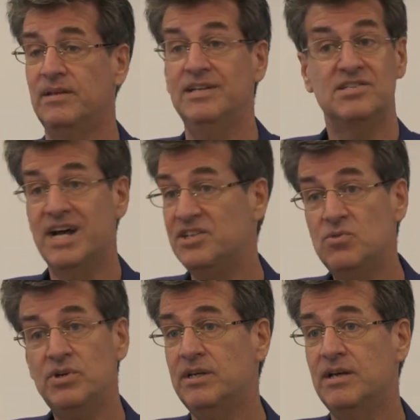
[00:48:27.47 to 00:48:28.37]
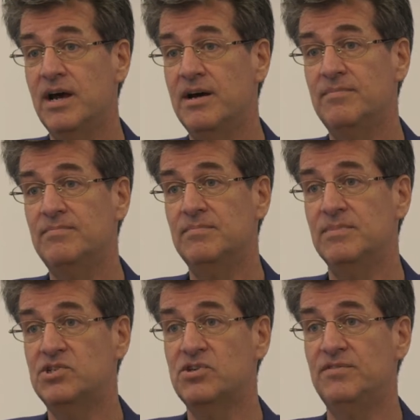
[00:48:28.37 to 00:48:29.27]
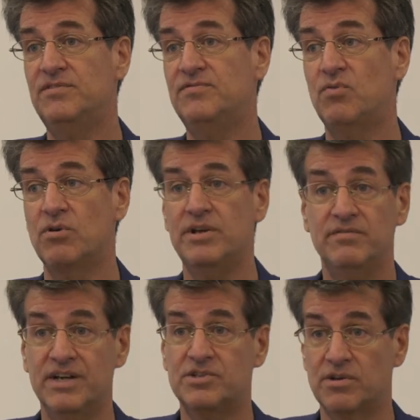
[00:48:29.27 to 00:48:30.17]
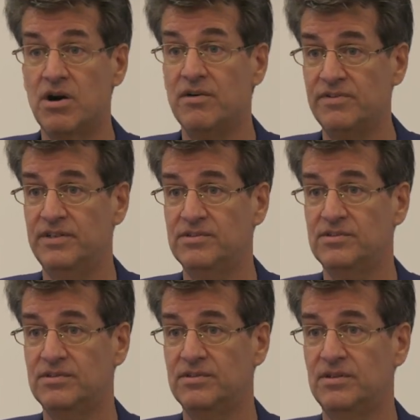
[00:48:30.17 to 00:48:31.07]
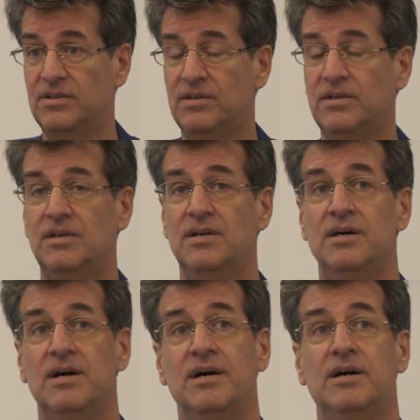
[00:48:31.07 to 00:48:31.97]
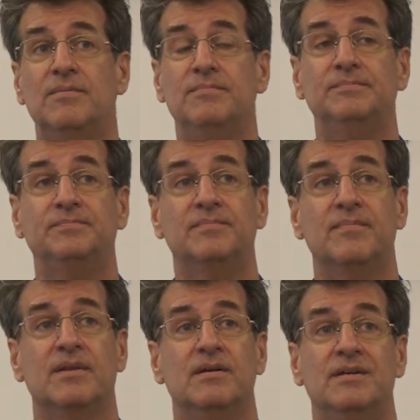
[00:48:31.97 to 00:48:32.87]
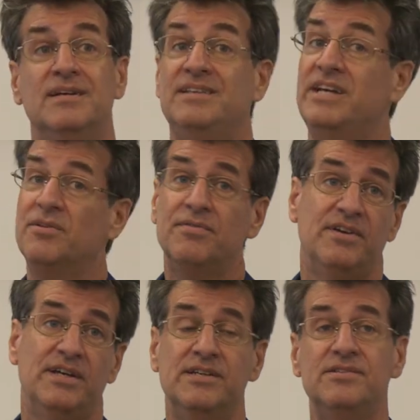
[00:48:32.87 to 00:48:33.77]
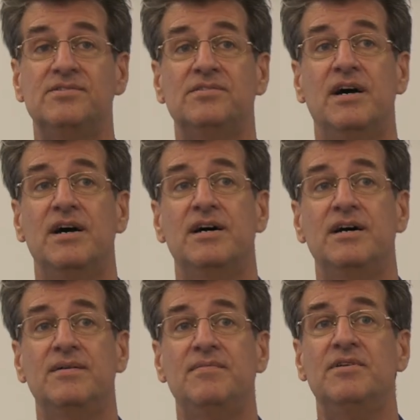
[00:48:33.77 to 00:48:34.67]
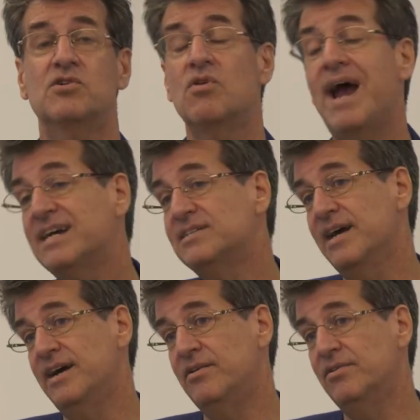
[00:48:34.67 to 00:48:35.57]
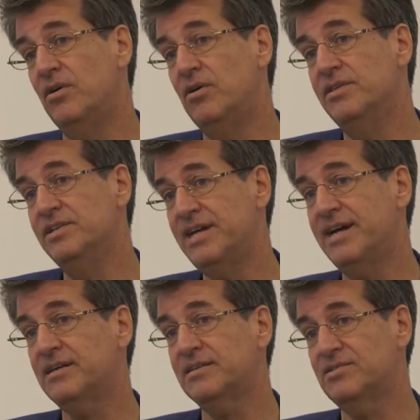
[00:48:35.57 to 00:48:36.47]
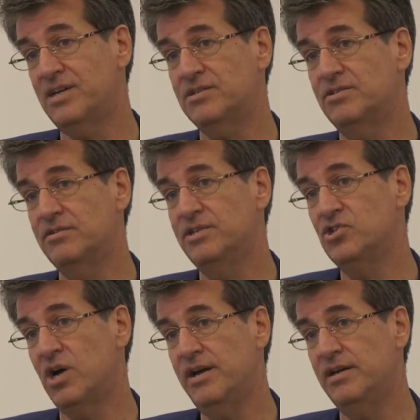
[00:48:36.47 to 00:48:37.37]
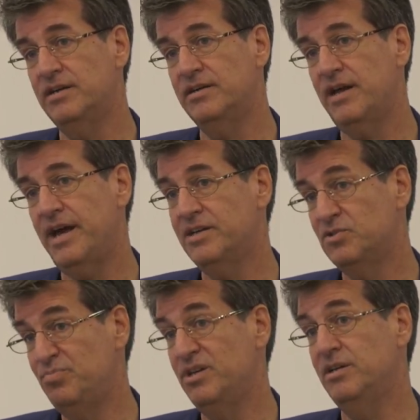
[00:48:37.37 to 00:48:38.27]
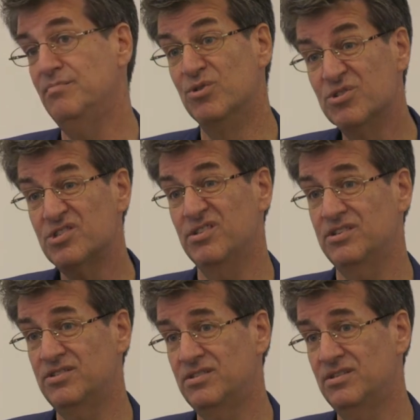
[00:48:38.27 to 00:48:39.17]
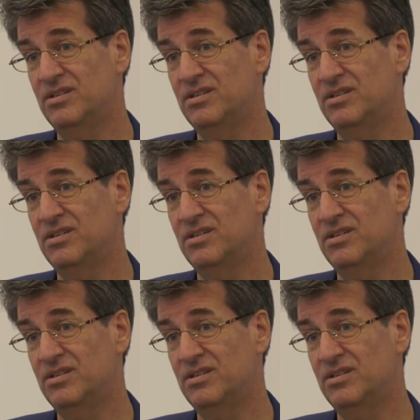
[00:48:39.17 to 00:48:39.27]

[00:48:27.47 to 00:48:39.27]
It's not doing uh, much good for investor confidence. Um, the other thing is uh, the crackdown on the tech sector in China has been merciless.